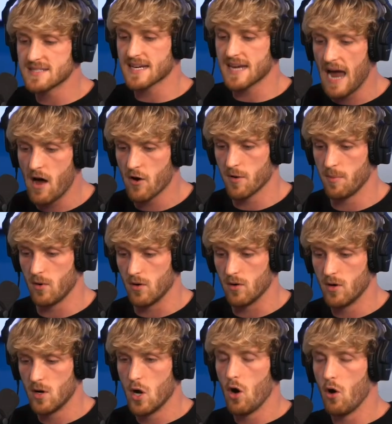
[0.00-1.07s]
accountable.
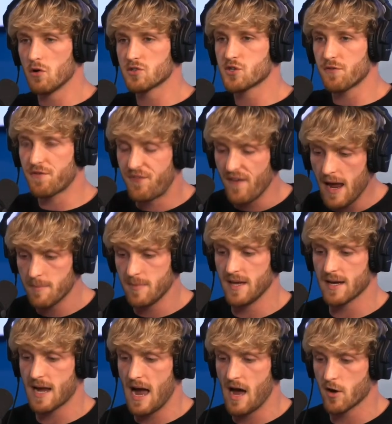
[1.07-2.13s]
Hold your family
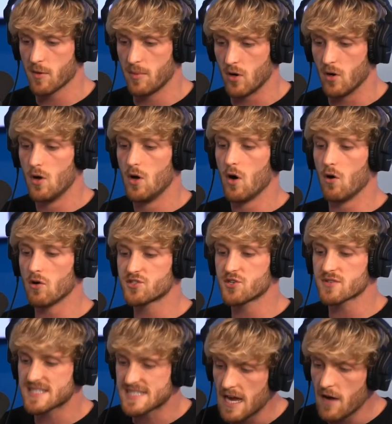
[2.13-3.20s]
accountable. Hold
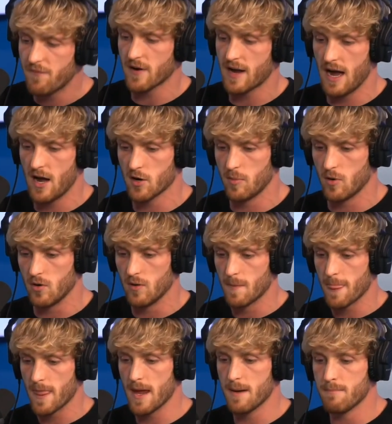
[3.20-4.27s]
yourself accountable.
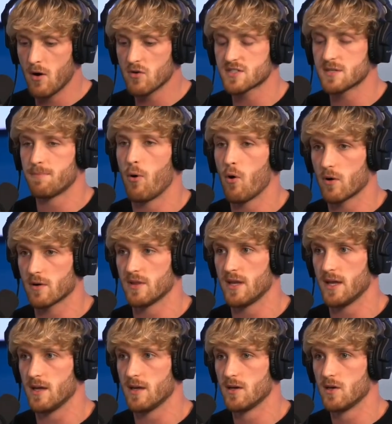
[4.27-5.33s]
And most
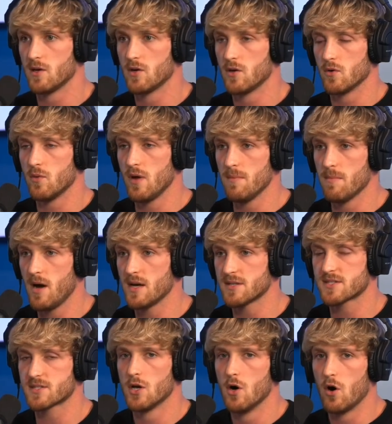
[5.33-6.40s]
importantly, we
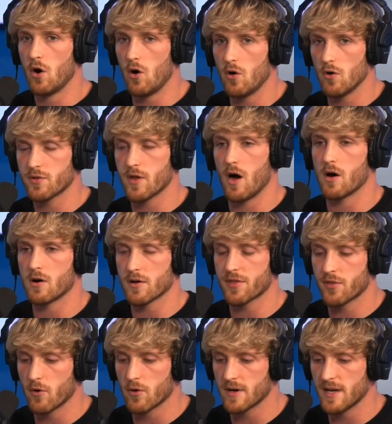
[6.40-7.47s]
must hold our
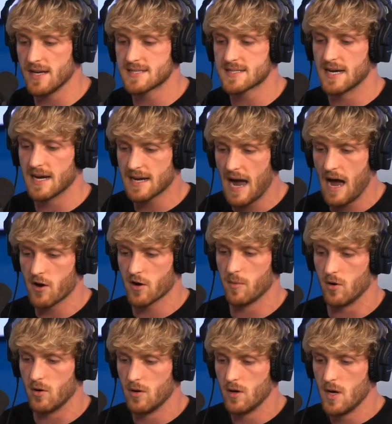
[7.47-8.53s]
authorities
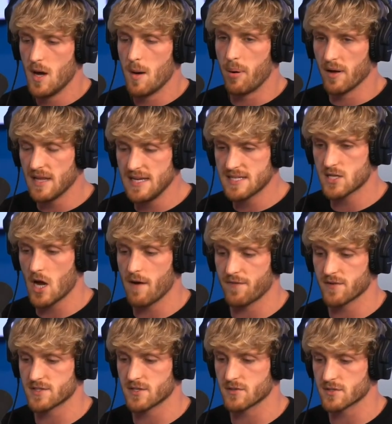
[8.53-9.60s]
accountable. Police
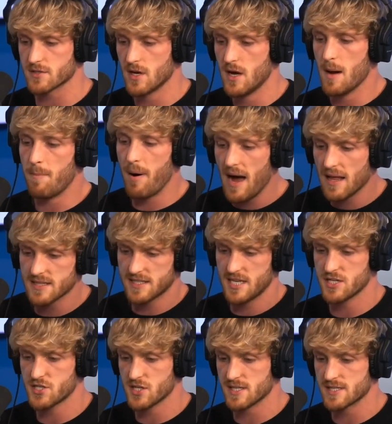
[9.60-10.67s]
officers,
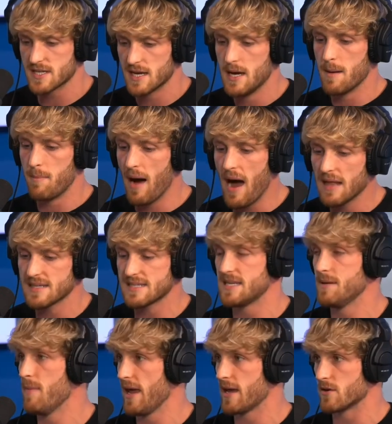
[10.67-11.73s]
politicians,
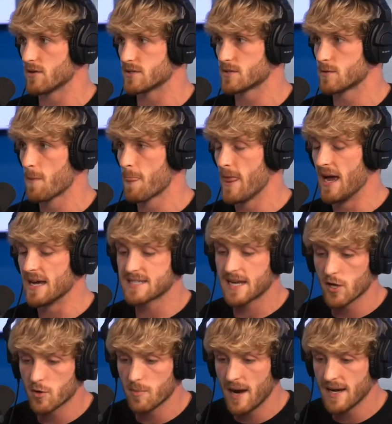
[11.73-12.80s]
policymakers. As
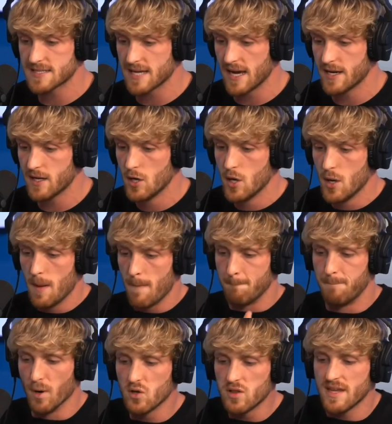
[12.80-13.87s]
Killer Mike said,
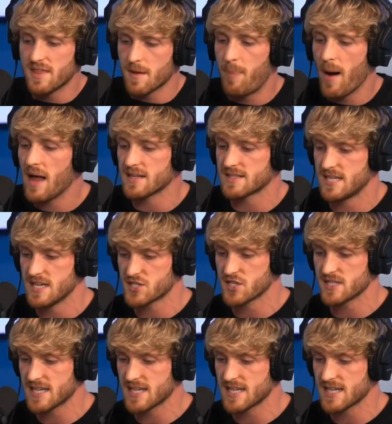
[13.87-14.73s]
bully the politicians